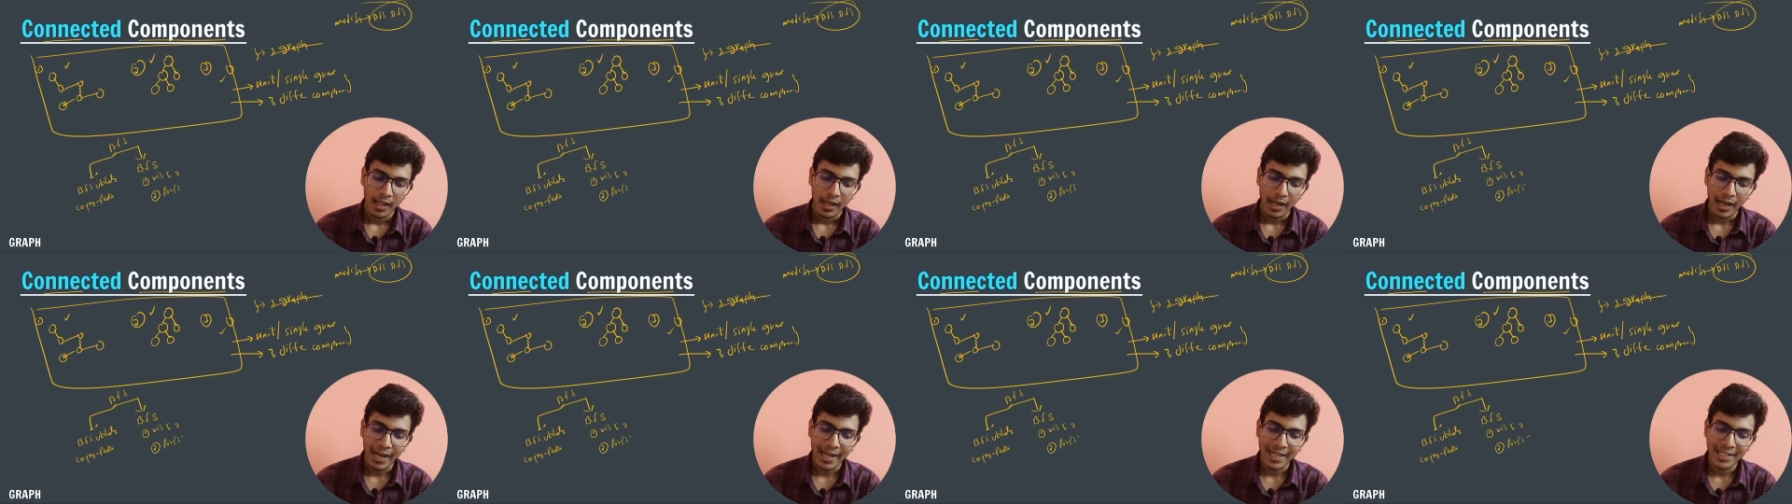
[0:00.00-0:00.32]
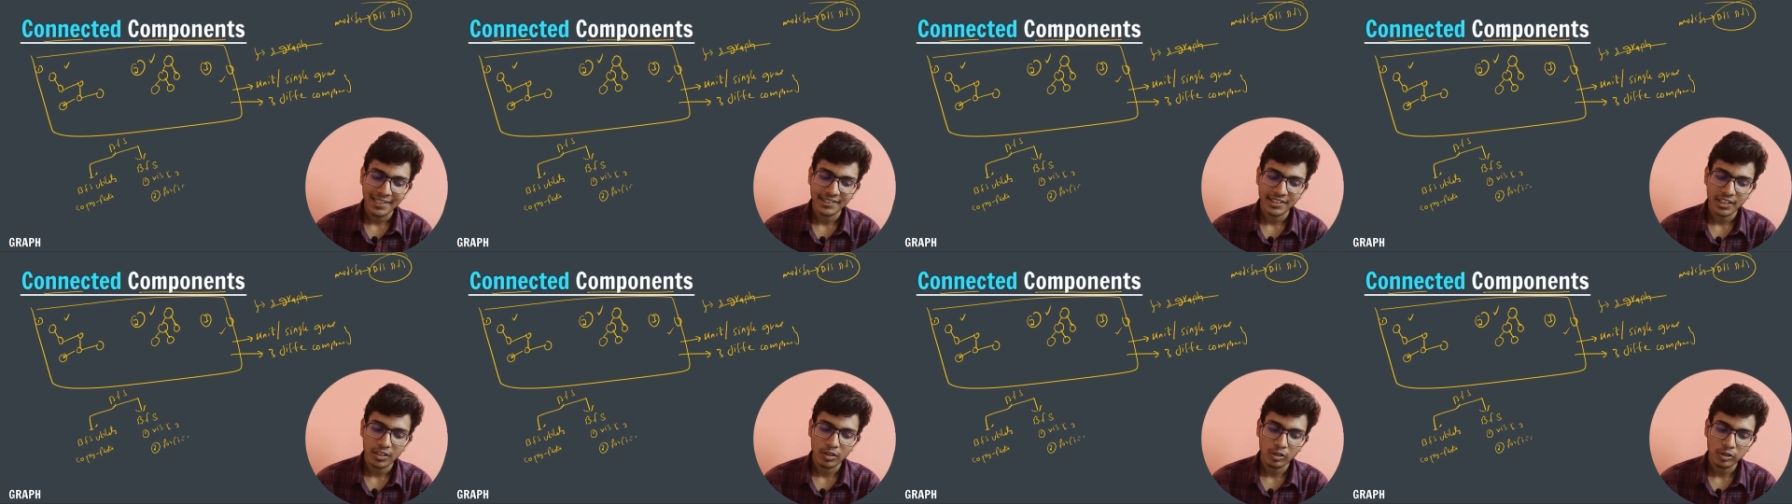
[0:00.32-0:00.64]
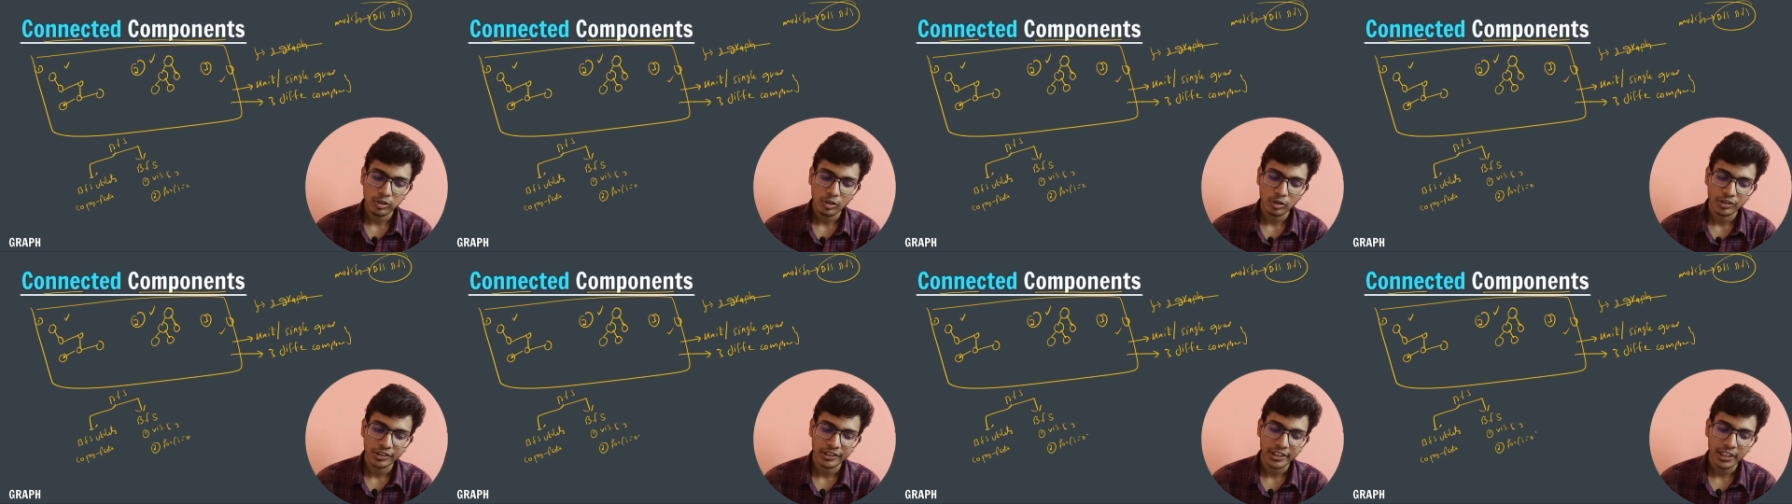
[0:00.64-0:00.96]
I is equals
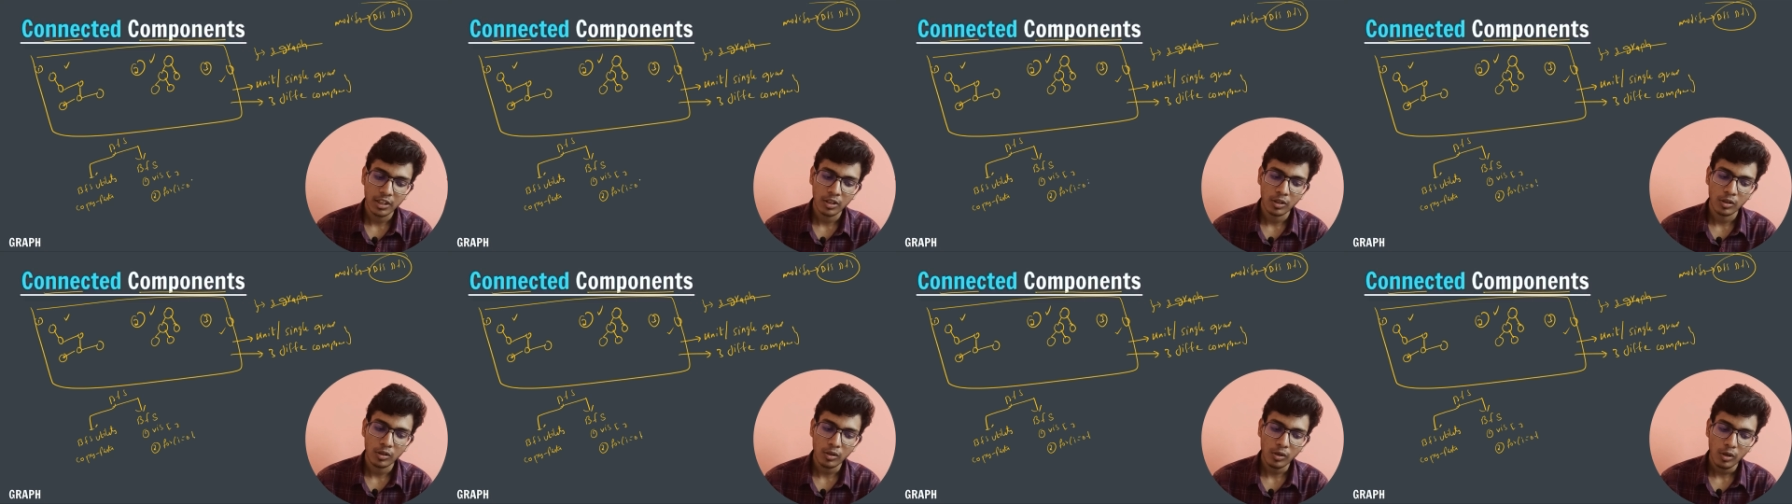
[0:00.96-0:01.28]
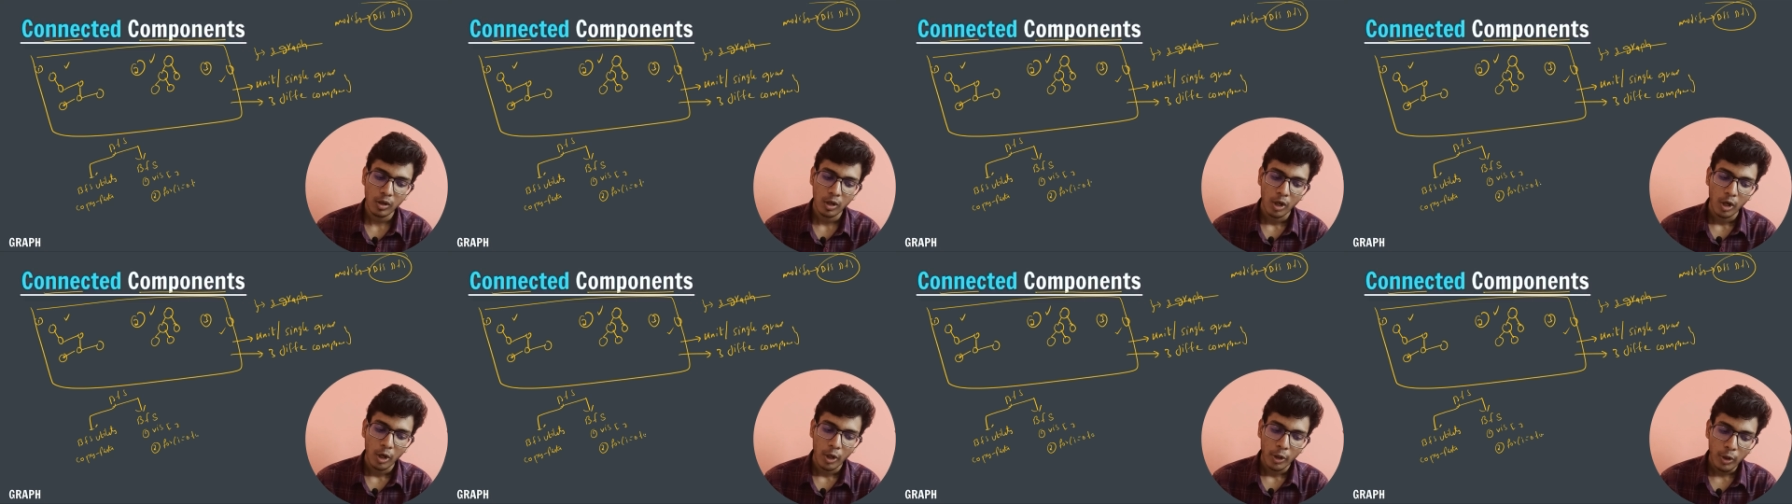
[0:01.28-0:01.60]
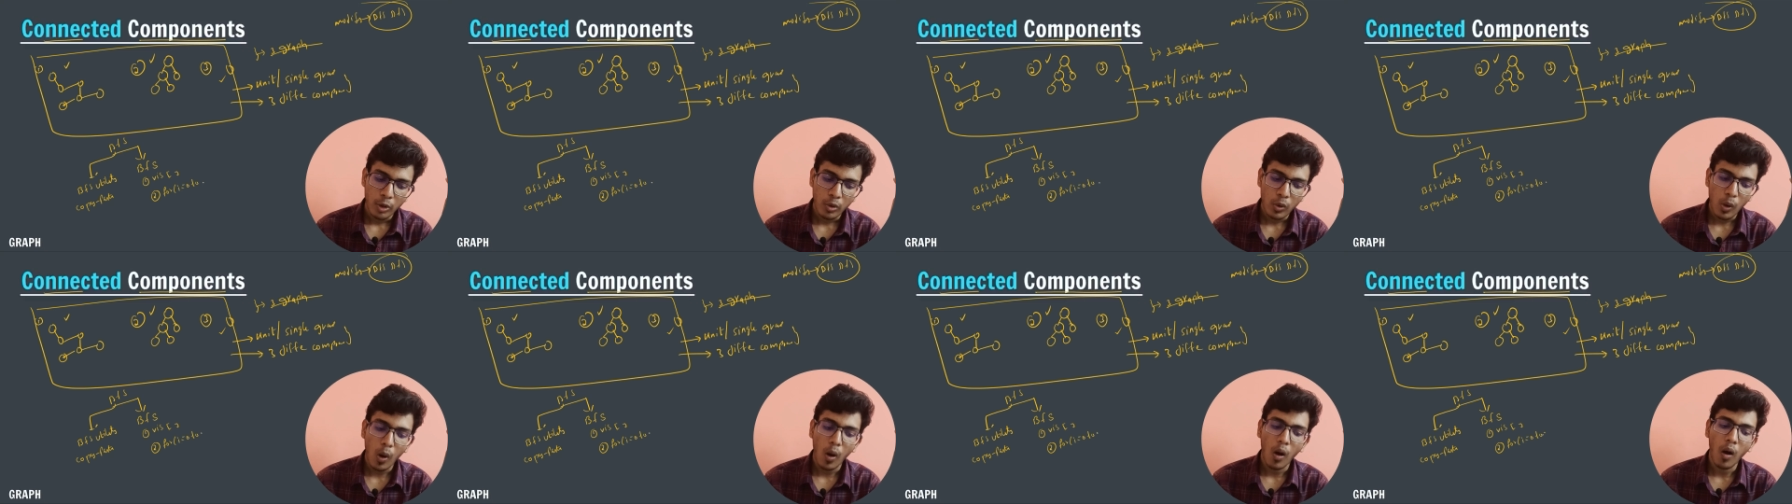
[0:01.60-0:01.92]
to 0
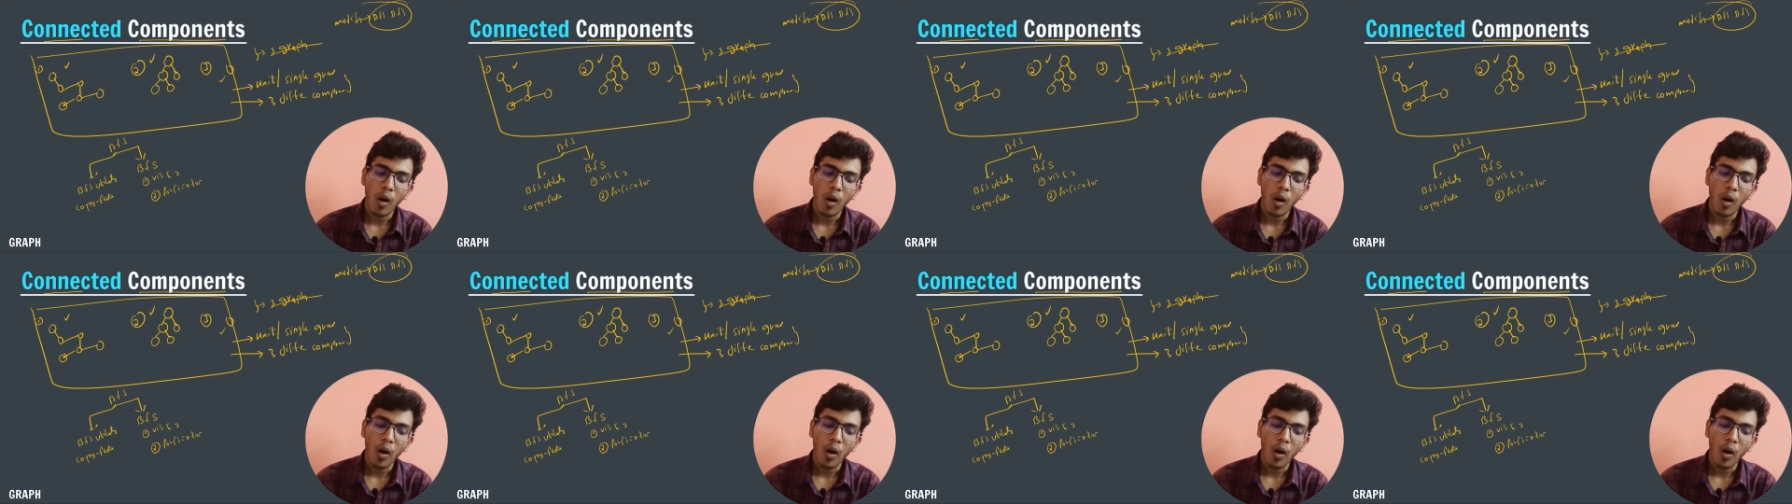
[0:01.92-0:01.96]
to